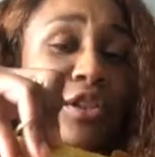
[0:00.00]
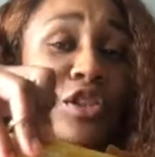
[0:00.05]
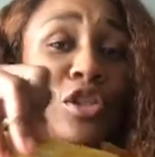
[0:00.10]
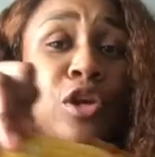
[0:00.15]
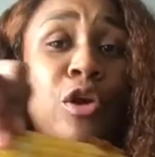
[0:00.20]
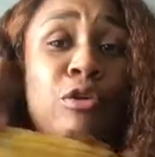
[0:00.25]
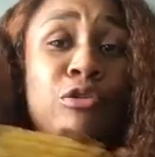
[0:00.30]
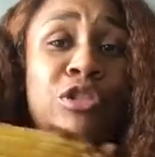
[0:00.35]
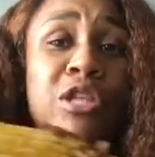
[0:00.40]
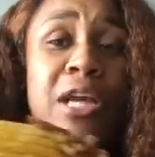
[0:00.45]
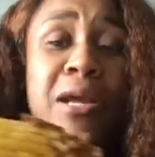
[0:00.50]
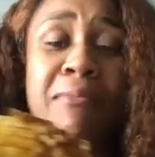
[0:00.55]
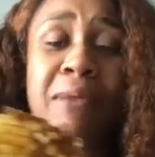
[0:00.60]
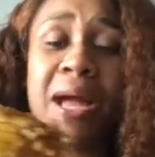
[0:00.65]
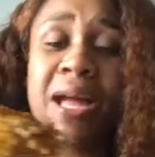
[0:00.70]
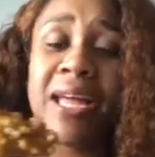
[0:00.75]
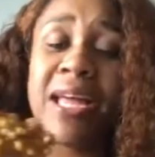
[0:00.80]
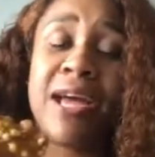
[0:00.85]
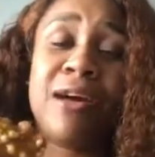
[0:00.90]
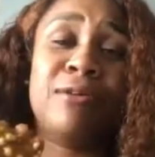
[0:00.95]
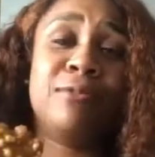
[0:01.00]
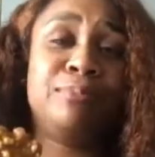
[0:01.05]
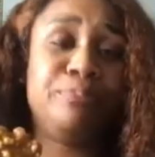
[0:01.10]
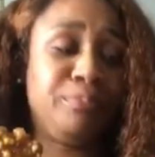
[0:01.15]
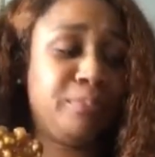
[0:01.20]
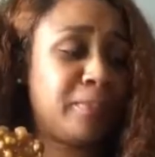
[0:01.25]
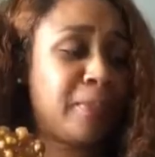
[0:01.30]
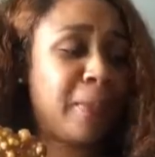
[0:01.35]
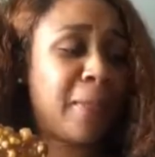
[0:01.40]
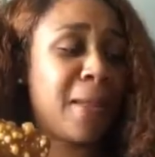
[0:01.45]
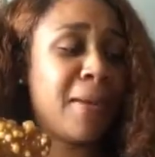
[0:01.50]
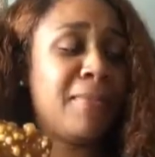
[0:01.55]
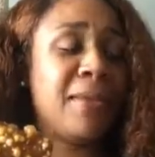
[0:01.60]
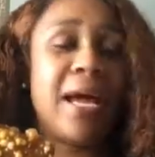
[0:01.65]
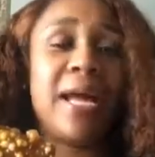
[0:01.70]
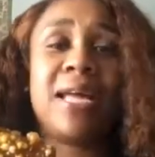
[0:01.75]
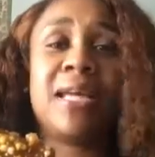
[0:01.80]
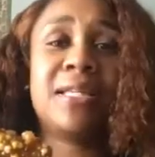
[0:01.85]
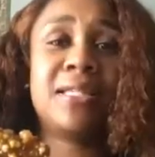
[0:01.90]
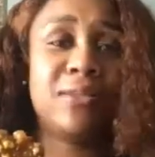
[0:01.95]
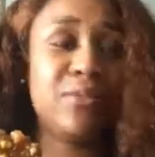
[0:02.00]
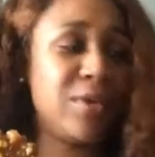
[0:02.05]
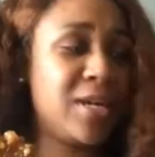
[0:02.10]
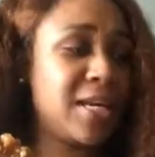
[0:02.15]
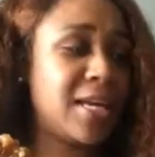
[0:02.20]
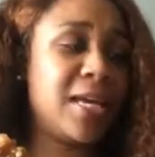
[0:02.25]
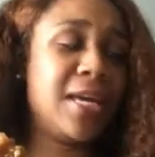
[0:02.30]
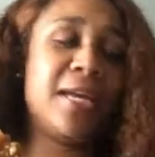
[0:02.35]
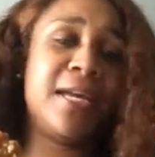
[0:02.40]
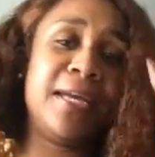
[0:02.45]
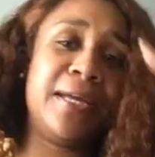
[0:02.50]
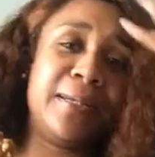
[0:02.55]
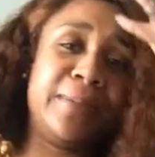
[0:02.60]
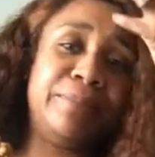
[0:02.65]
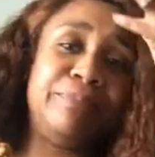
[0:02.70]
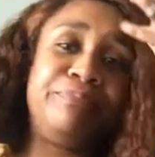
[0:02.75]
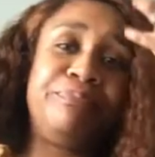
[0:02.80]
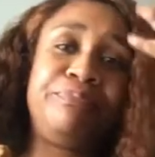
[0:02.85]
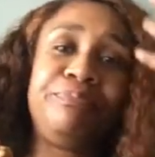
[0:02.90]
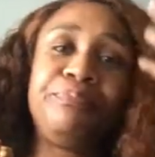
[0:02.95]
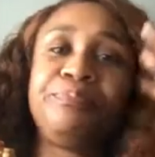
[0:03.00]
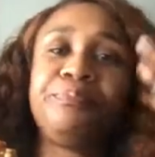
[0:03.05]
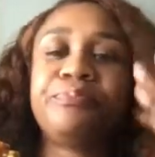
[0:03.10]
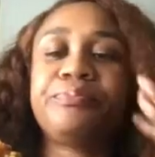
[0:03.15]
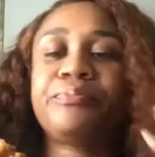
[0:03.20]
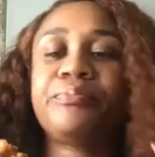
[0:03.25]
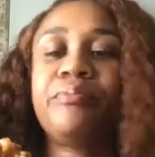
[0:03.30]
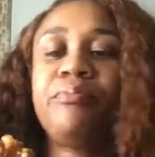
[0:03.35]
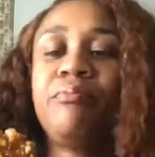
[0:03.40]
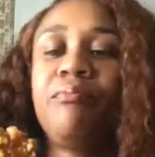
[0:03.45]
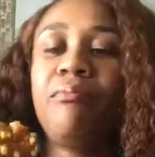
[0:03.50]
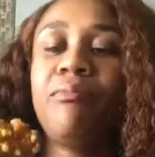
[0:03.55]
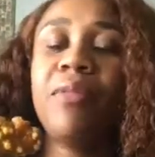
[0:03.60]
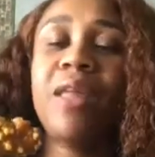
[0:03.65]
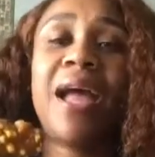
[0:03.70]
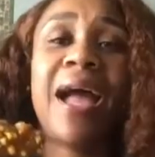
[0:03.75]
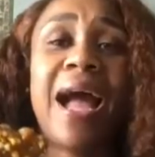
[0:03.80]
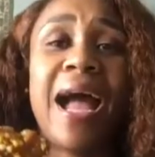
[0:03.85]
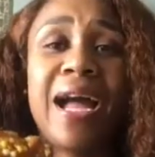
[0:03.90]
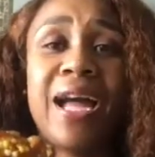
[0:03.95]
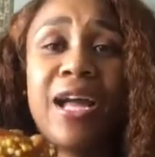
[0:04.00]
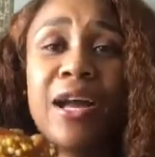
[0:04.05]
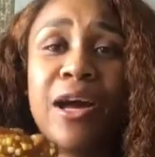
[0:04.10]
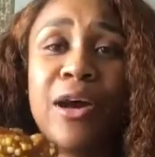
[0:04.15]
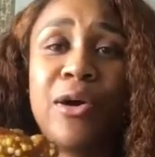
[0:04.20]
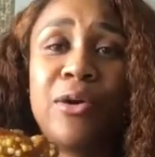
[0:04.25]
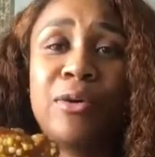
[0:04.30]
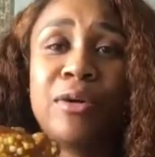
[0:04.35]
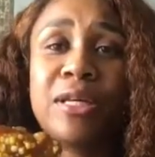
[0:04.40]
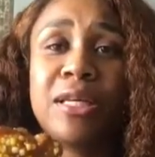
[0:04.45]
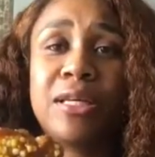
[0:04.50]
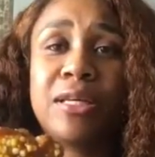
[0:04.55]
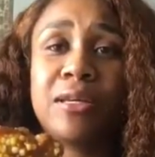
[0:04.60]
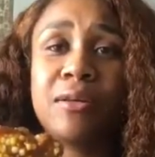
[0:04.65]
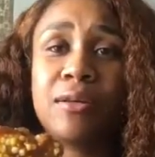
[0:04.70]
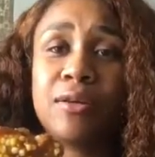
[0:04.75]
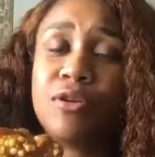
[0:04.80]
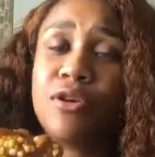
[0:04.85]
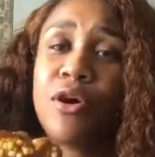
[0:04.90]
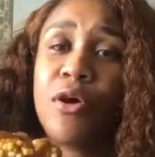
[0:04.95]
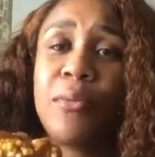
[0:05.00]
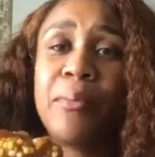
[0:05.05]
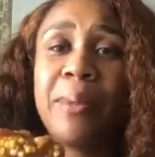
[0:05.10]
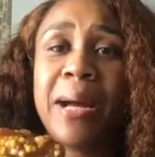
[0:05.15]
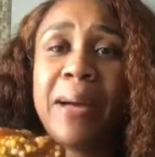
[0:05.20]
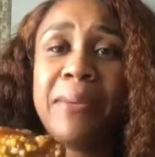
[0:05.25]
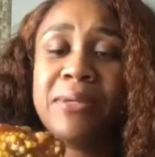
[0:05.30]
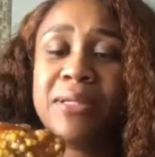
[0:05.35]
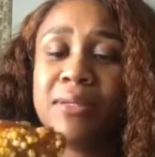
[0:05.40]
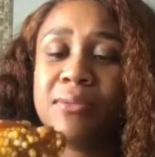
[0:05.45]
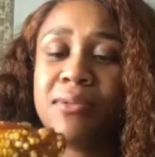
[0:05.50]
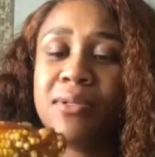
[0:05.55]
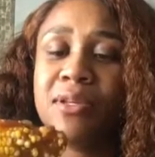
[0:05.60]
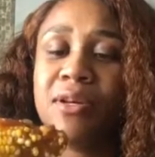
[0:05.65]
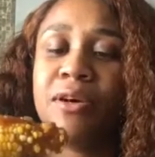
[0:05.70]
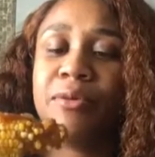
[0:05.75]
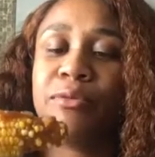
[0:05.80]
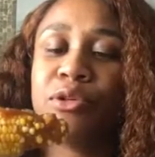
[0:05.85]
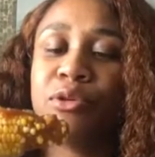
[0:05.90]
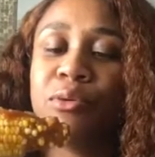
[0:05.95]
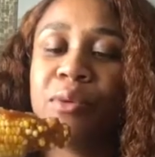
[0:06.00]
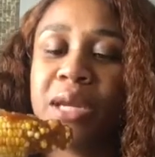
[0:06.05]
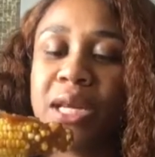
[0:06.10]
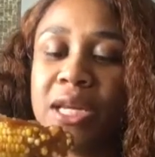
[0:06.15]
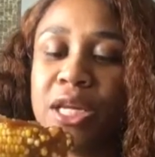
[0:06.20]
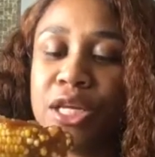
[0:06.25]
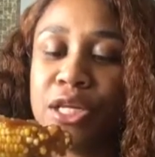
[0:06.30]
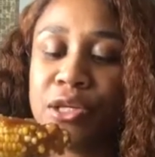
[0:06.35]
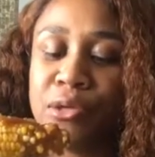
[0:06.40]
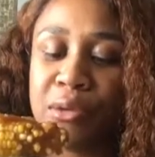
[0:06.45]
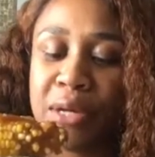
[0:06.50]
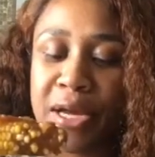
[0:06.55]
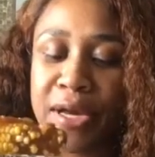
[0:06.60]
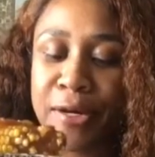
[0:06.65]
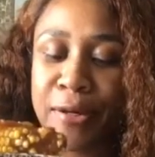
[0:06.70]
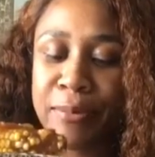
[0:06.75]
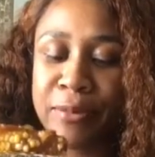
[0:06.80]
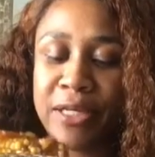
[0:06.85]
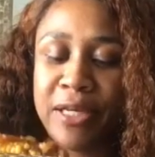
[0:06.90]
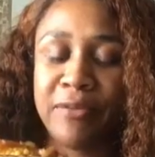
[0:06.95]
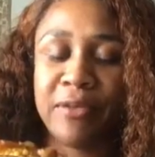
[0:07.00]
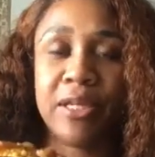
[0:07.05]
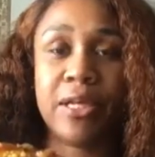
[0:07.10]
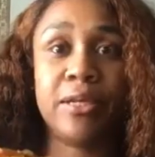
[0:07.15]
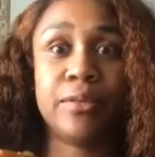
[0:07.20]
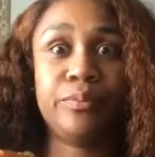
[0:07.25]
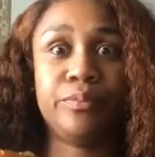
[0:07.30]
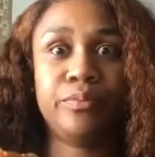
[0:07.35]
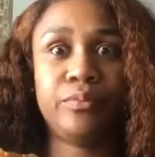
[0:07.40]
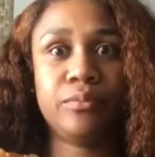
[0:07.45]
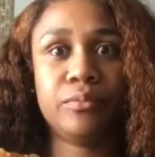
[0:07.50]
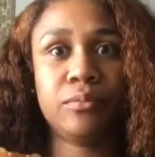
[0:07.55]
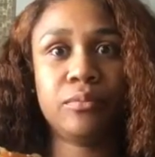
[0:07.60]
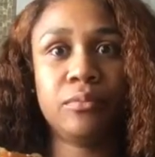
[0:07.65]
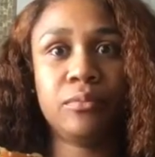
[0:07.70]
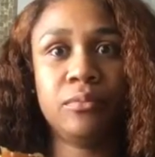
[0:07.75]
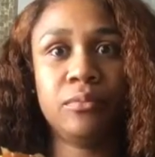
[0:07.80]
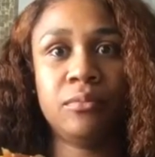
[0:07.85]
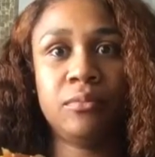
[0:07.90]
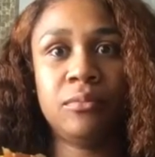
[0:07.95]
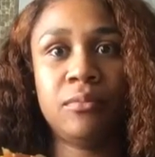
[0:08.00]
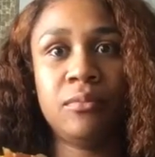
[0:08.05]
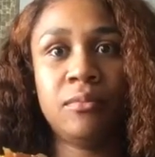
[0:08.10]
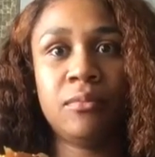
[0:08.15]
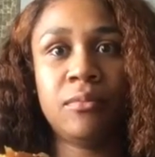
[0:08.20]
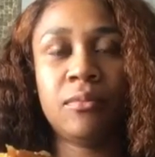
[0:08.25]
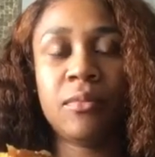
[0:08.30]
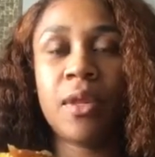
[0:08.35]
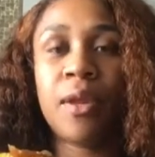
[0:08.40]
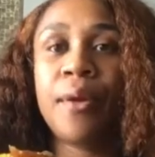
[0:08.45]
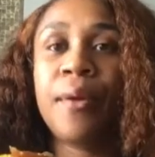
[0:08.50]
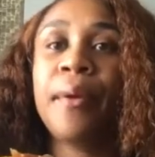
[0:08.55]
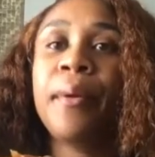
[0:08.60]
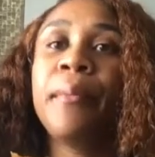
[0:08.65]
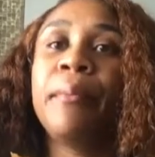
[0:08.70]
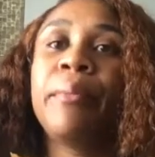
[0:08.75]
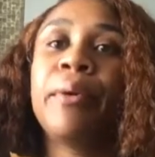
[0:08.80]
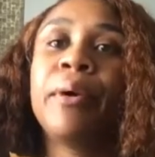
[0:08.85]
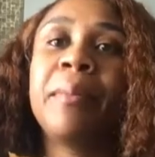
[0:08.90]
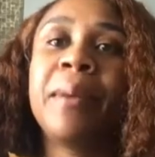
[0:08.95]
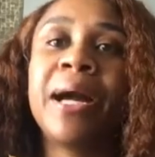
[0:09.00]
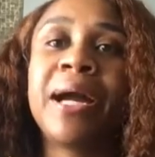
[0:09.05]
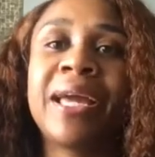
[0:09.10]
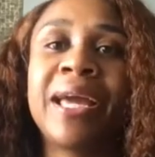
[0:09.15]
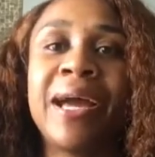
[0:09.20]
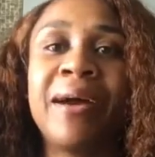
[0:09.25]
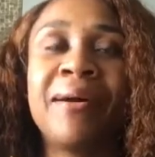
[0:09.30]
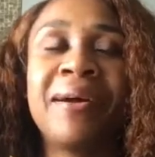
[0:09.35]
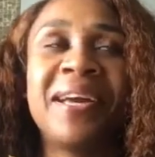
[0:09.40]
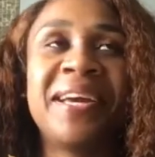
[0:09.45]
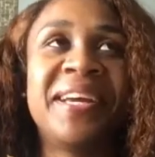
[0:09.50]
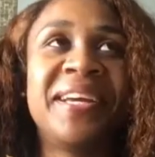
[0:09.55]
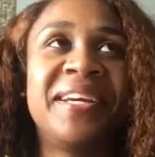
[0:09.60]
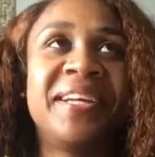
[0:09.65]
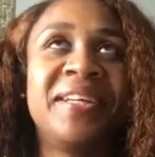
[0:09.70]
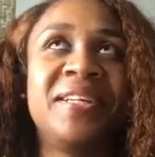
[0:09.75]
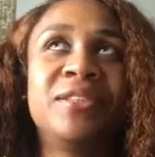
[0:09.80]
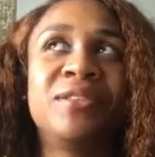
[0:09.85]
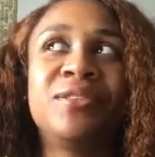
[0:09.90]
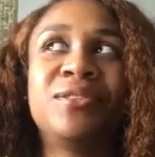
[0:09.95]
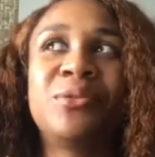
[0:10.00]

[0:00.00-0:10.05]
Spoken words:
to go check my account. I'm like, it's the weekend. I can go, buy me some stuff, do what I need to do at home and everything. Bro, my account had